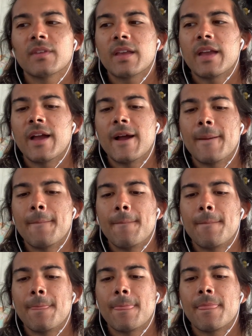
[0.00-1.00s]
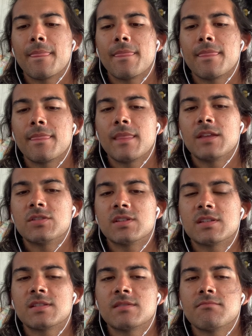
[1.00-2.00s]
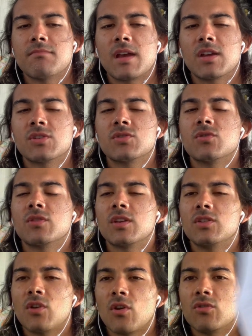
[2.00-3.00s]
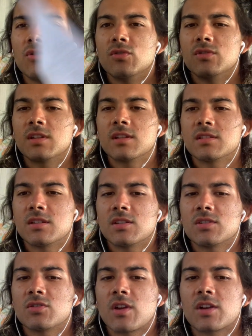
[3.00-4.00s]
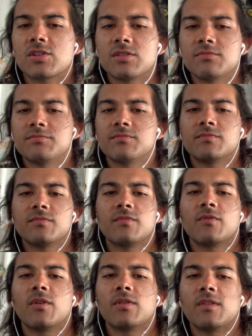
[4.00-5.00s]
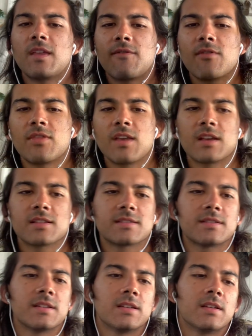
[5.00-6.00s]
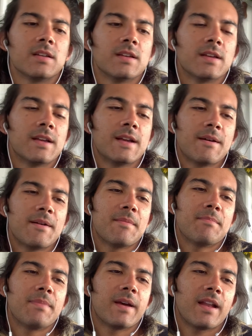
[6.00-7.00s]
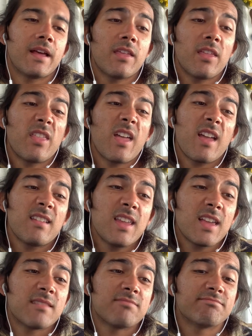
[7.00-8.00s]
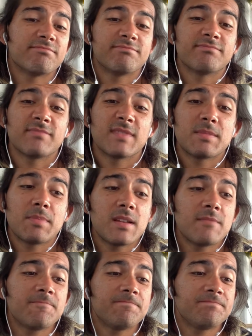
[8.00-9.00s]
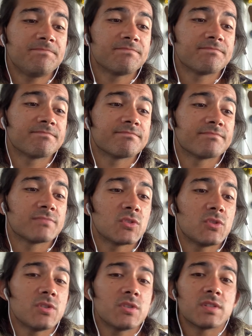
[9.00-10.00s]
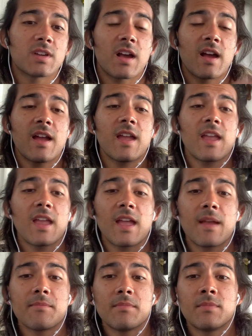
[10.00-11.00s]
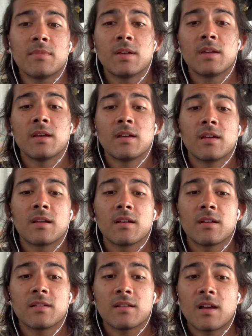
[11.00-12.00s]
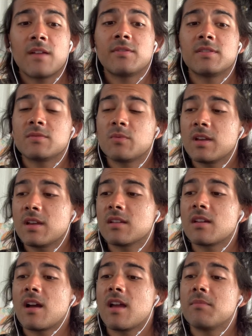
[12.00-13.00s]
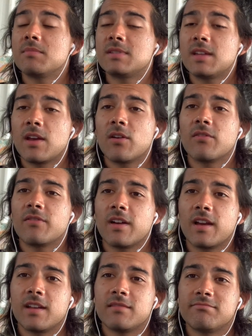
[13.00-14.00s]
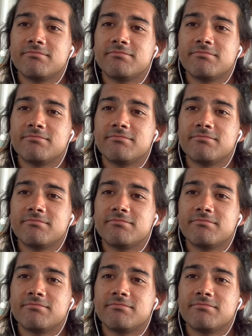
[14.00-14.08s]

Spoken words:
Um, it's just making sure that you don't use it as a distraction for different things. But other than that, yeah, it's been good. After this week, I am terrified.